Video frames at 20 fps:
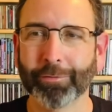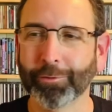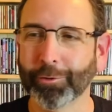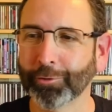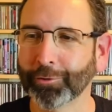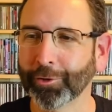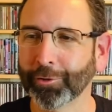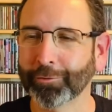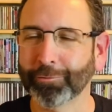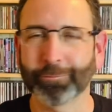They're
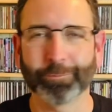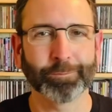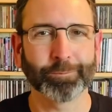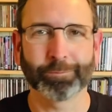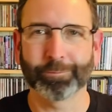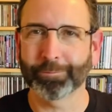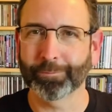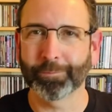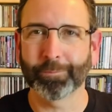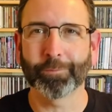just,
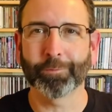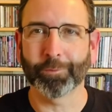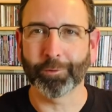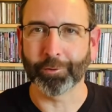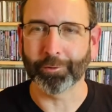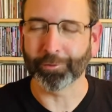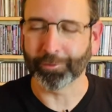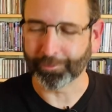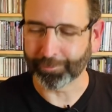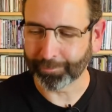they're,
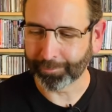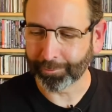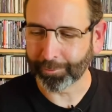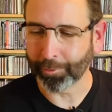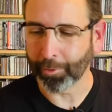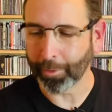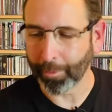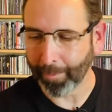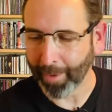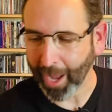just,
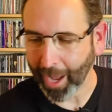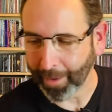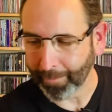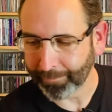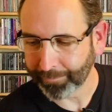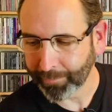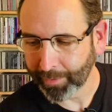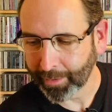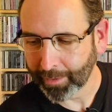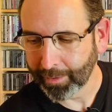they're the bomb
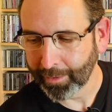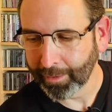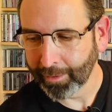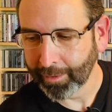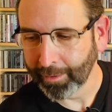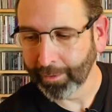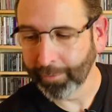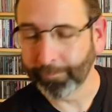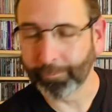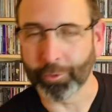
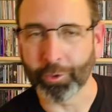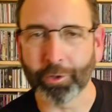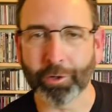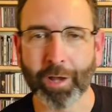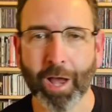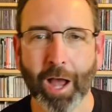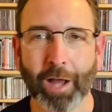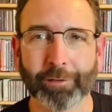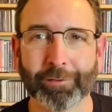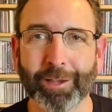for your
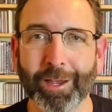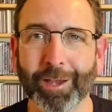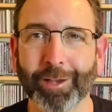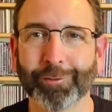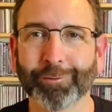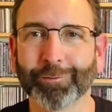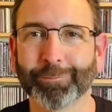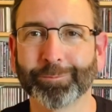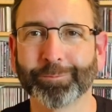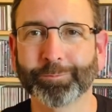
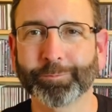cocktails.